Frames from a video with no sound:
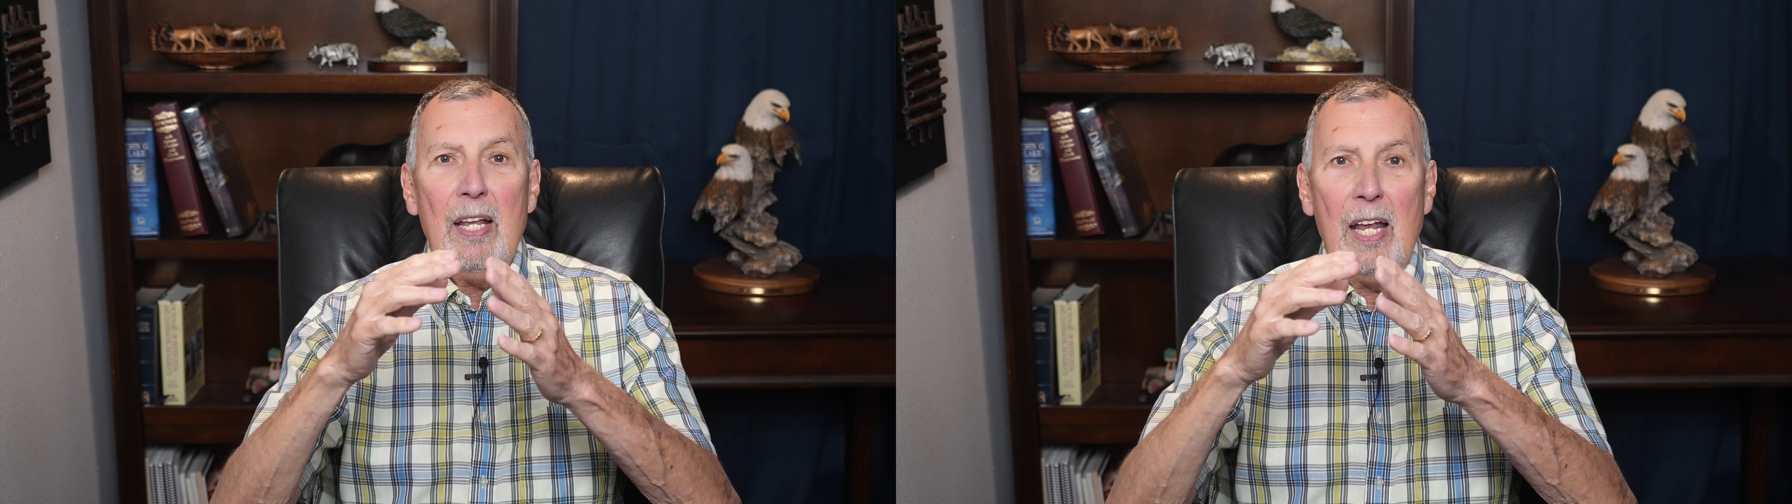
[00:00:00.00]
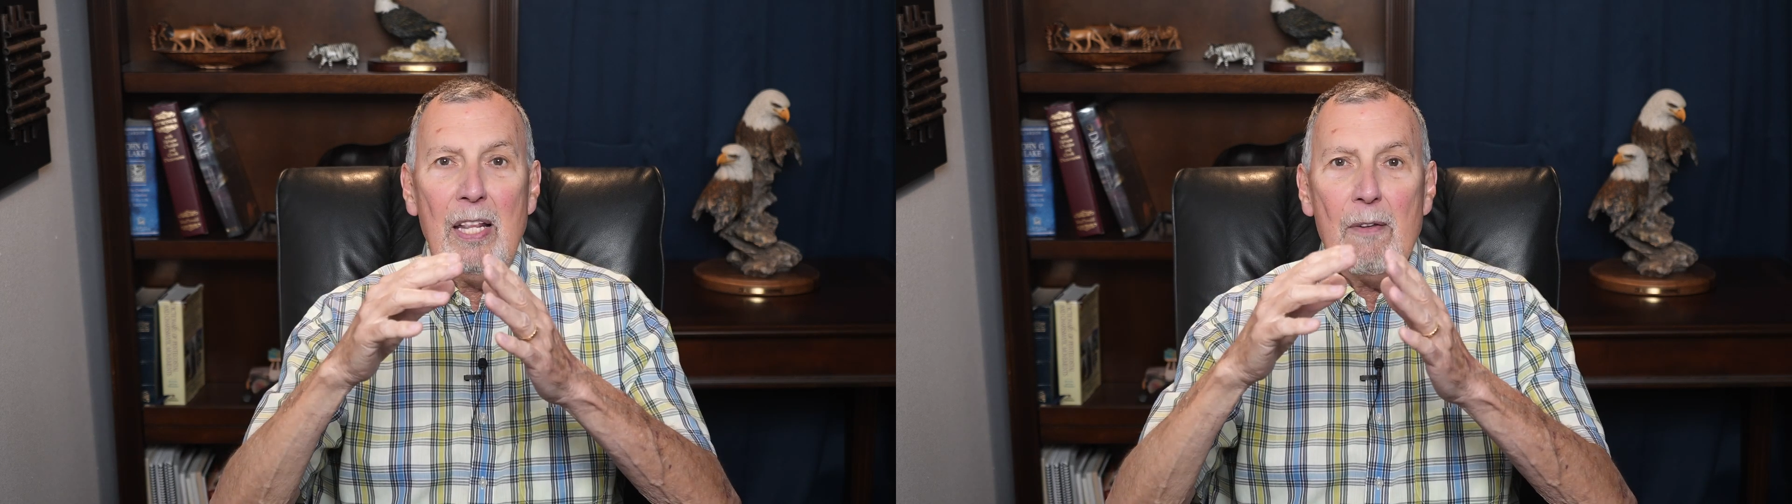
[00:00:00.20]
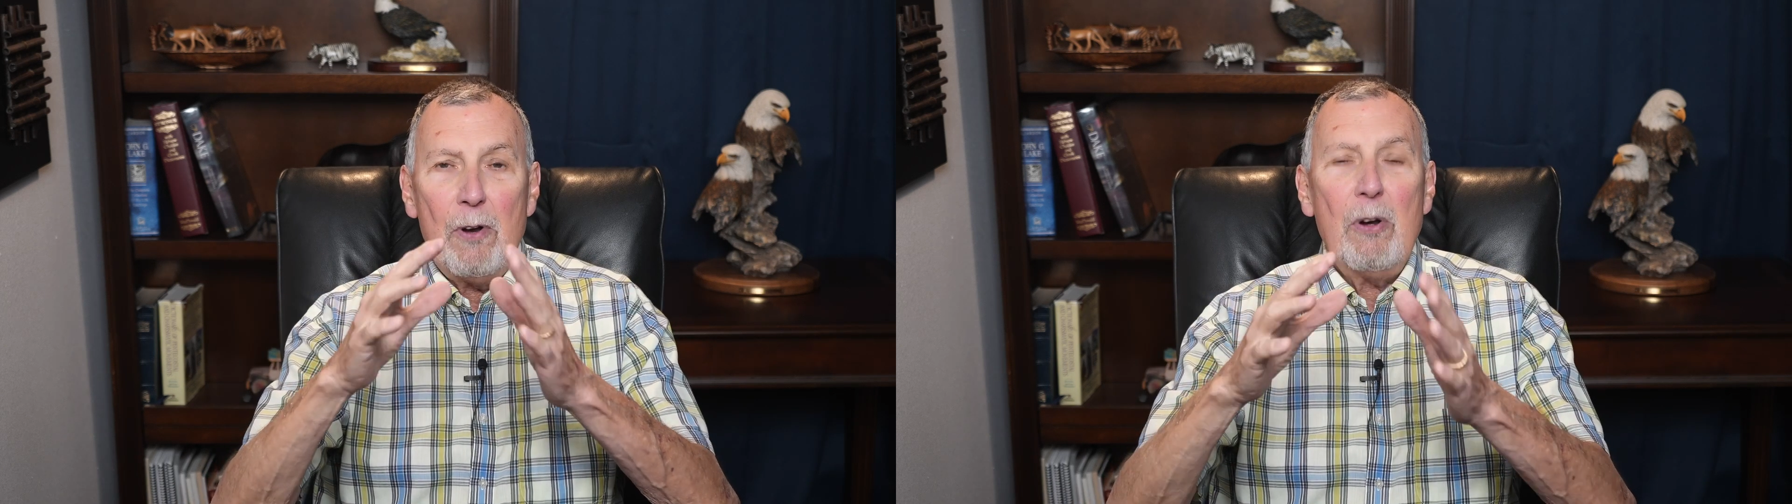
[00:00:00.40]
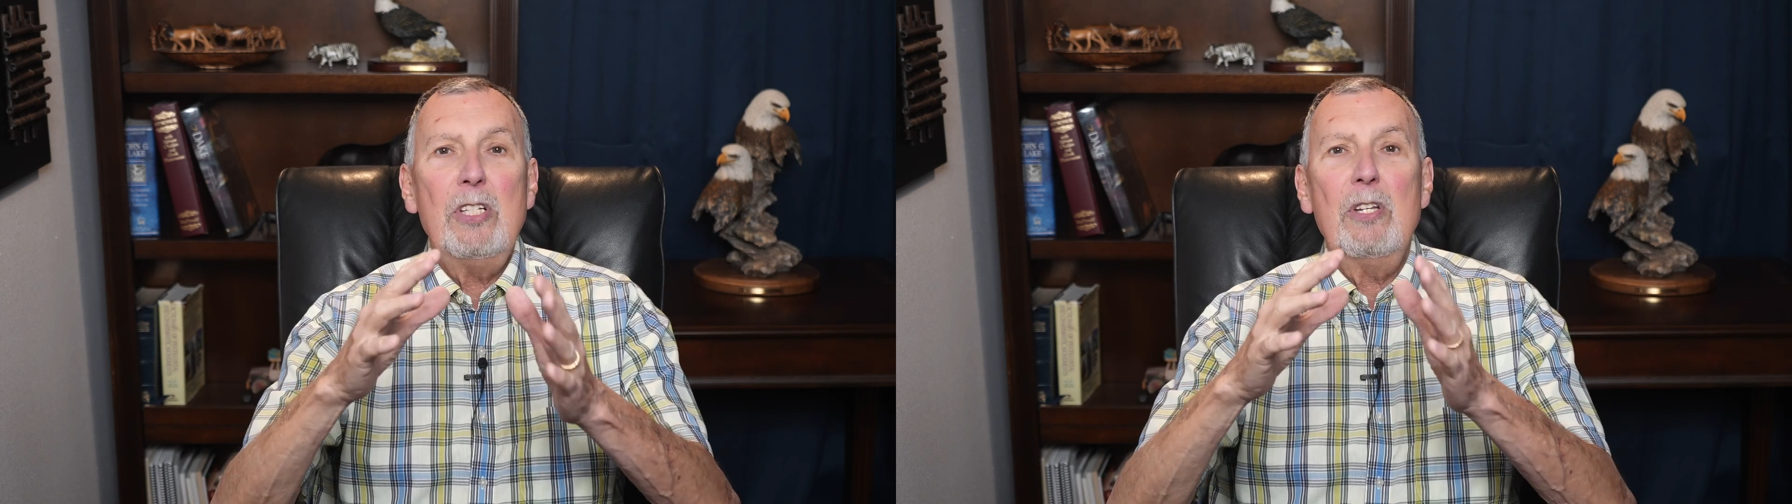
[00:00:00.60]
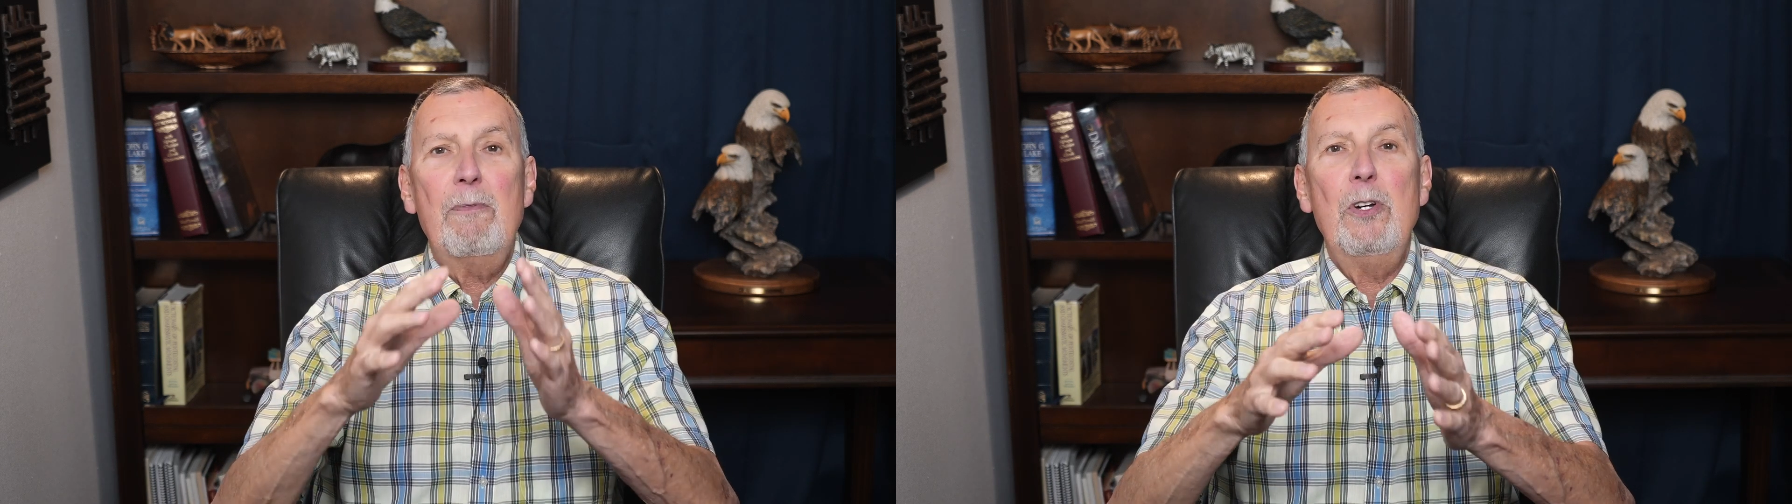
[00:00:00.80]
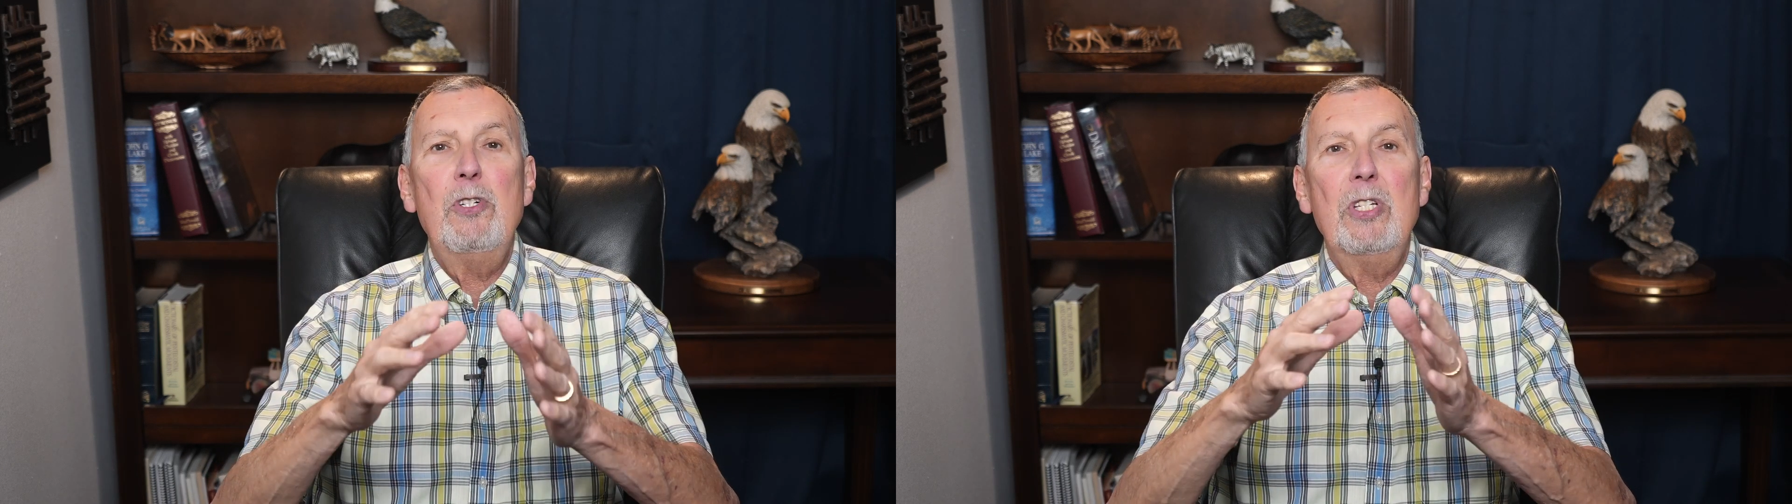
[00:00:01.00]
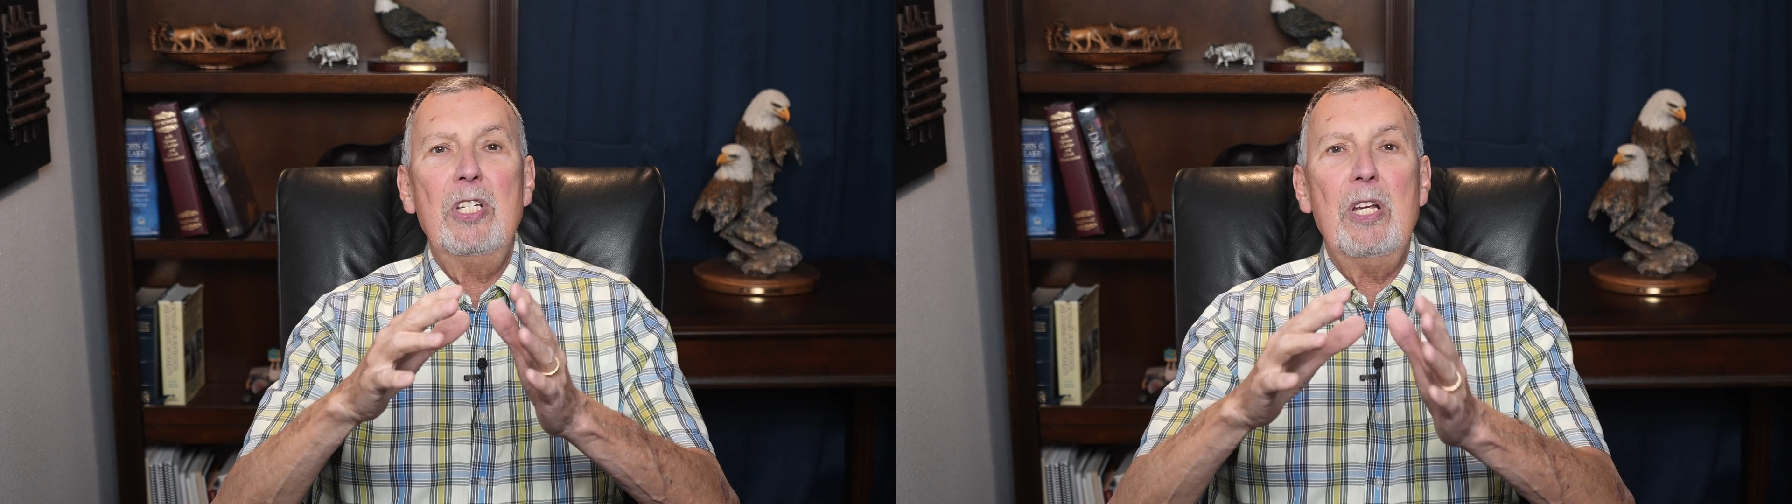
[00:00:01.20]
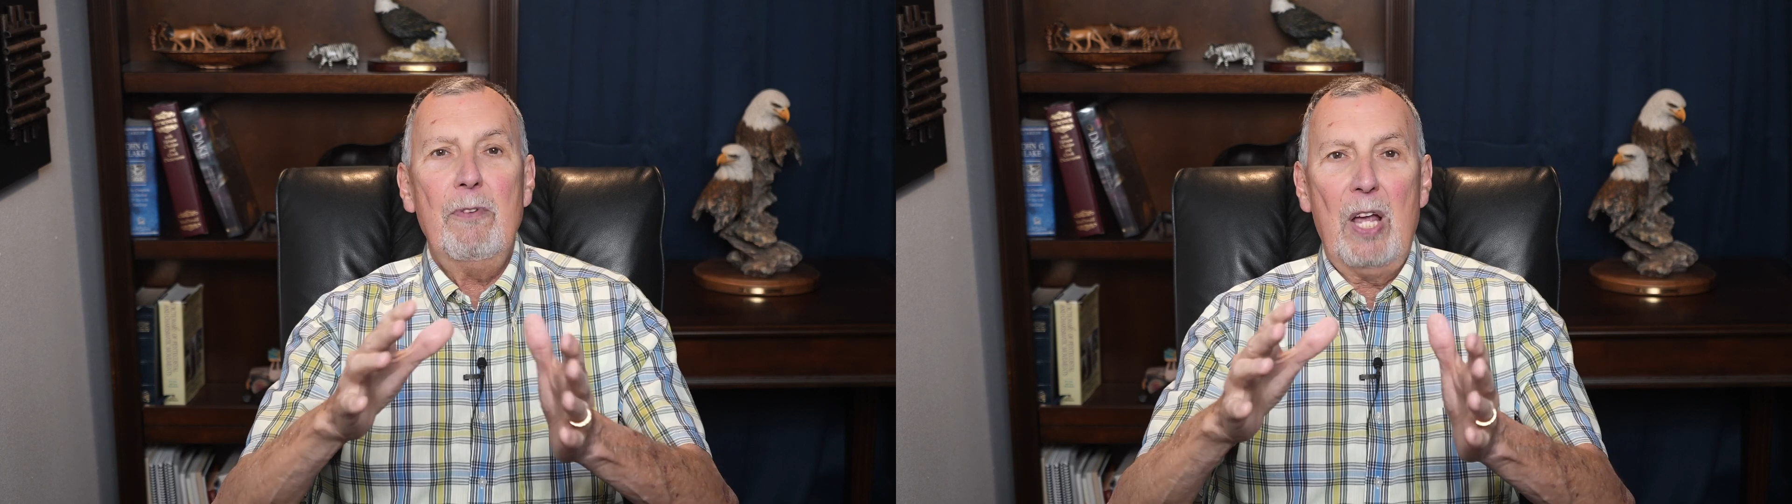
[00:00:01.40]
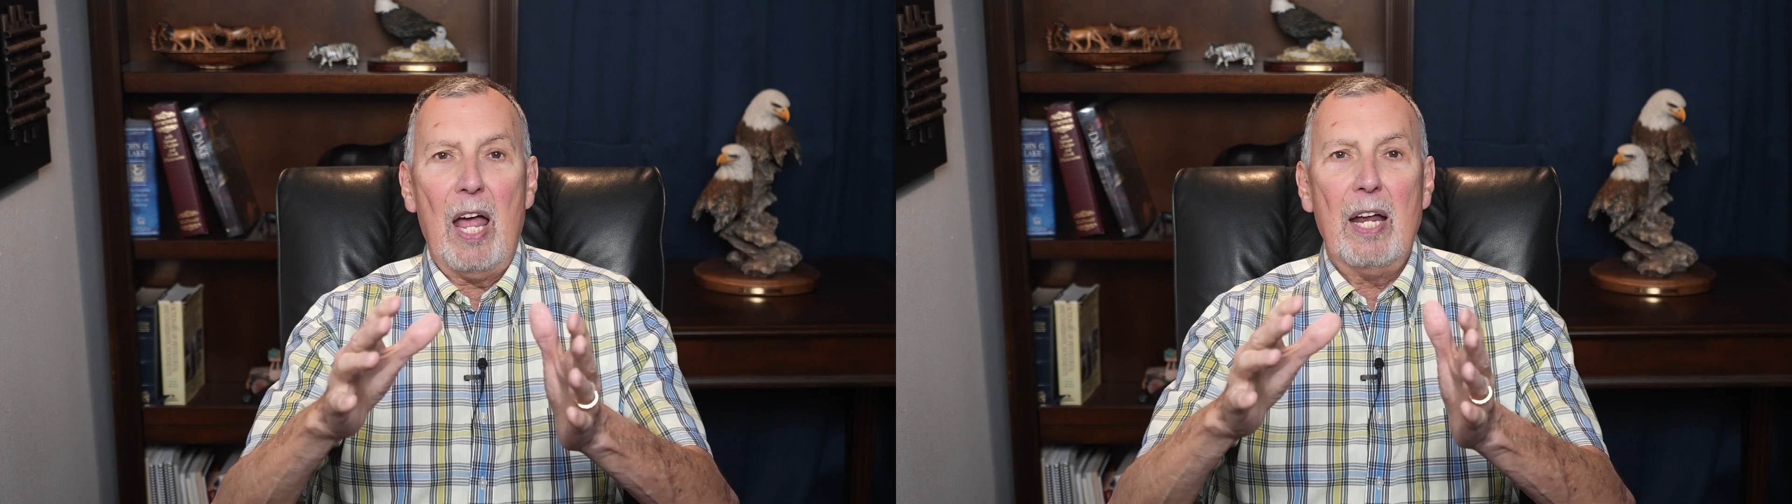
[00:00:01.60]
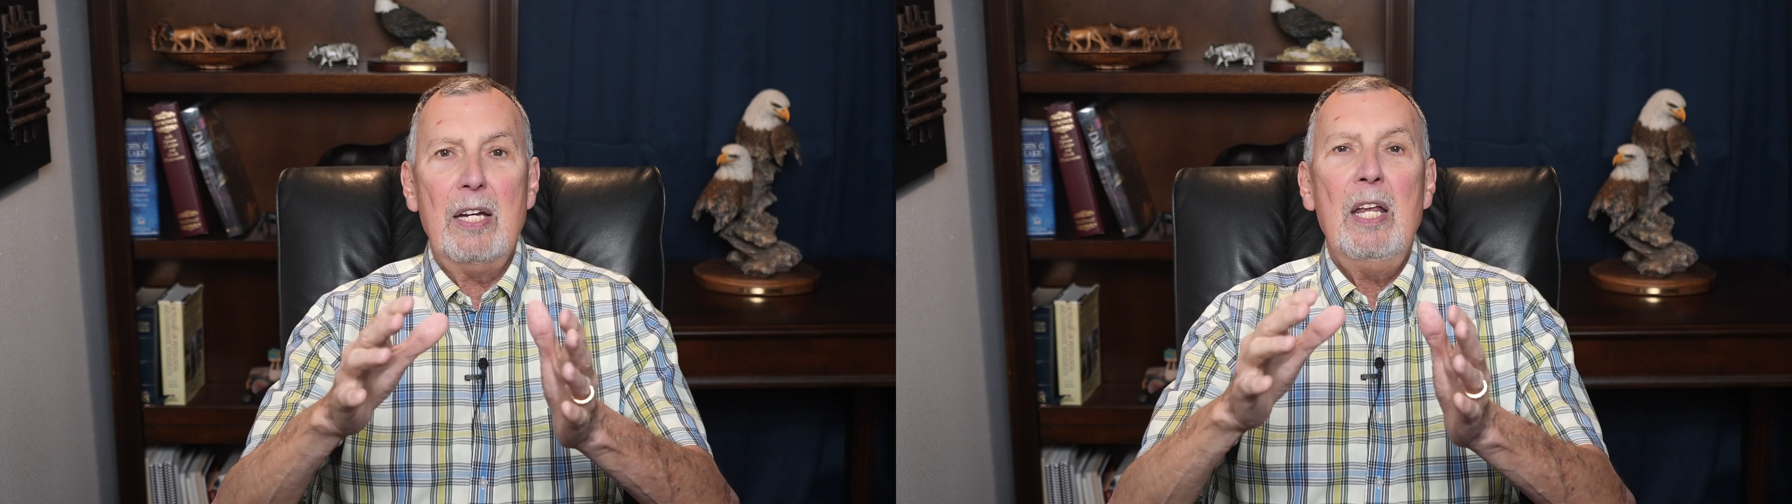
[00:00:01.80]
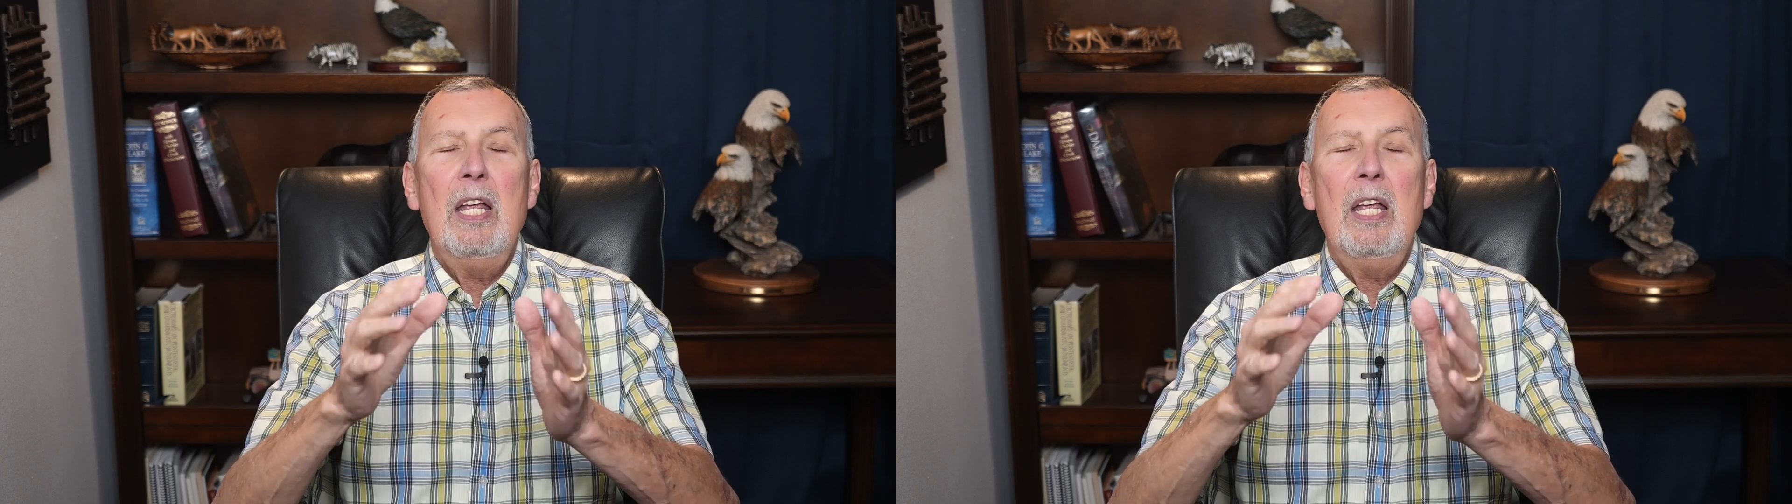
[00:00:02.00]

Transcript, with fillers: in the very sufficiency of God